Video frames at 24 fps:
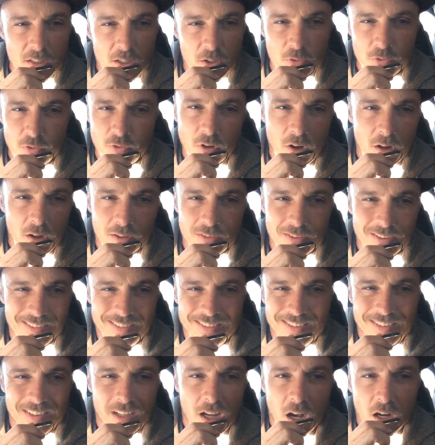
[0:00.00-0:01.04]
because
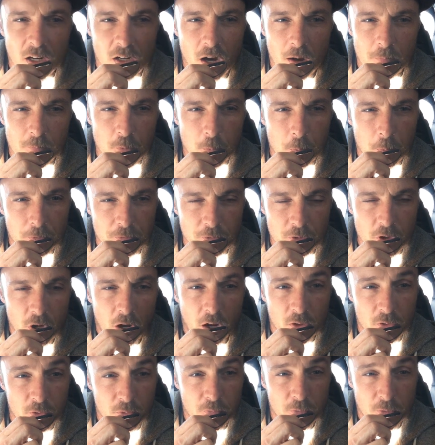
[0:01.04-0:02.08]
it's uncomfortable for
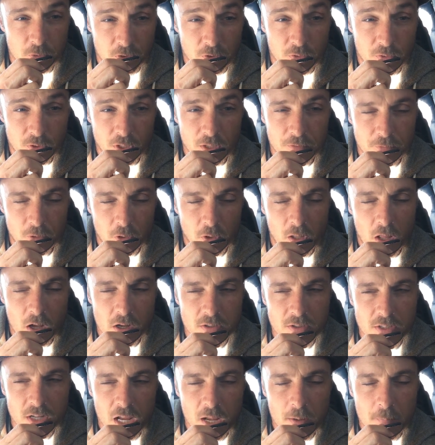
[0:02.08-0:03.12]
dogs to sit for a
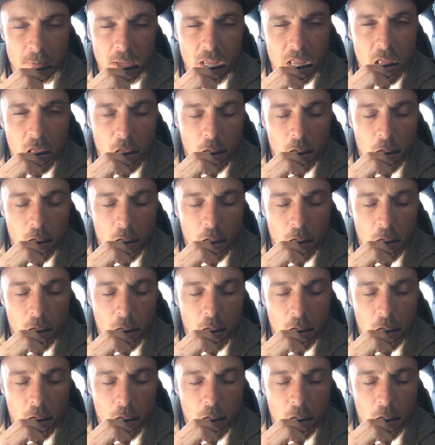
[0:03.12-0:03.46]
long time.